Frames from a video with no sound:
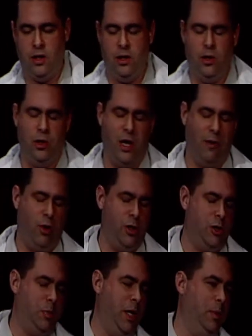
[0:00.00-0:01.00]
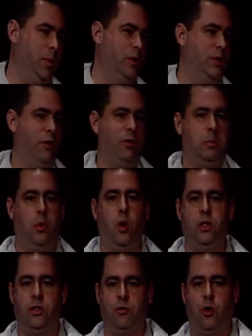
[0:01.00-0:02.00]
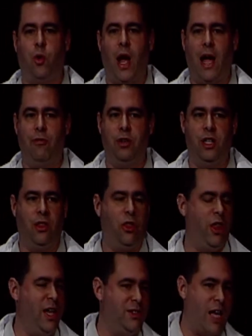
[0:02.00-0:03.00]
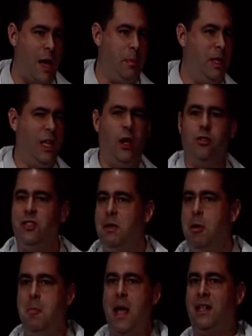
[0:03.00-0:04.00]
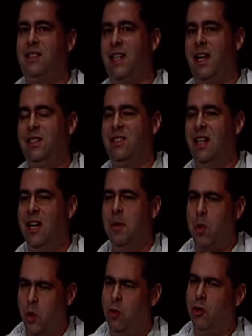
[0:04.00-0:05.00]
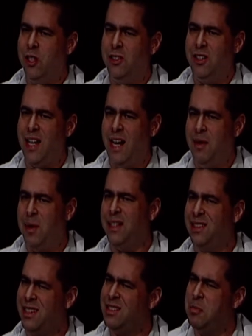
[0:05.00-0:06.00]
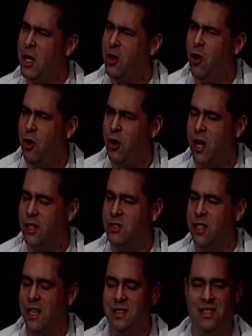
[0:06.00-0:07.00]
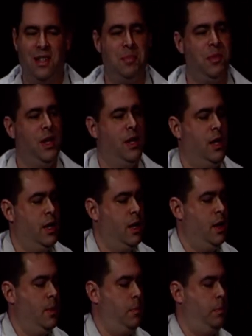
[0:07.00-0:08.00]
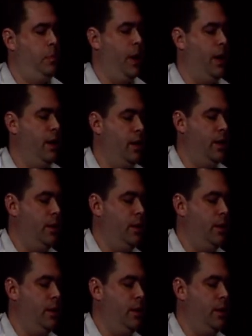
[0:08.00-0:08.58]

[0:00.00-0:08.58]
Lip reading: you have all these people in different points of gravity, things happening. They all seem to make sense, but when you really look at it, I'm like, it doesn't make a whole lot of sense. But